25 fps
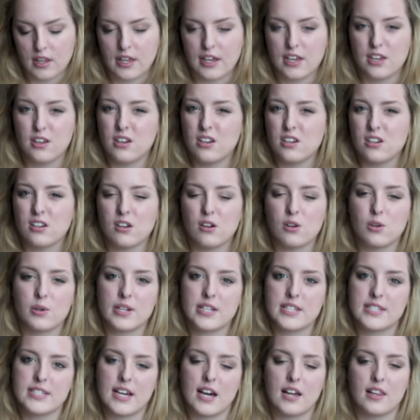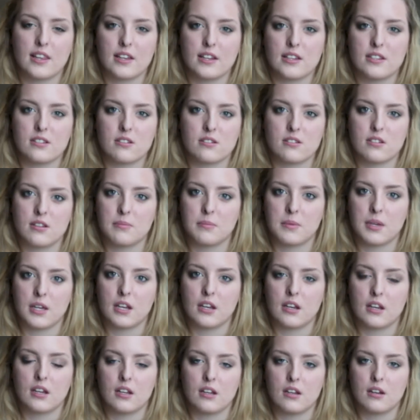Like, you can go to a Sally's or
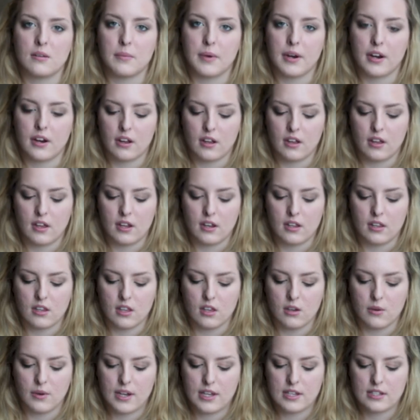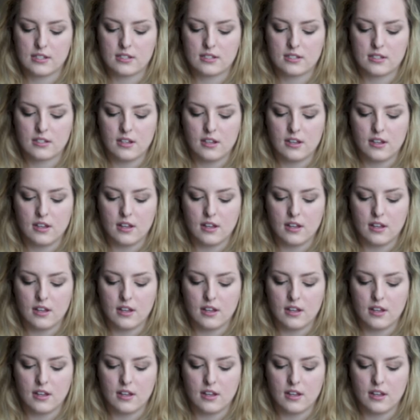something in the US,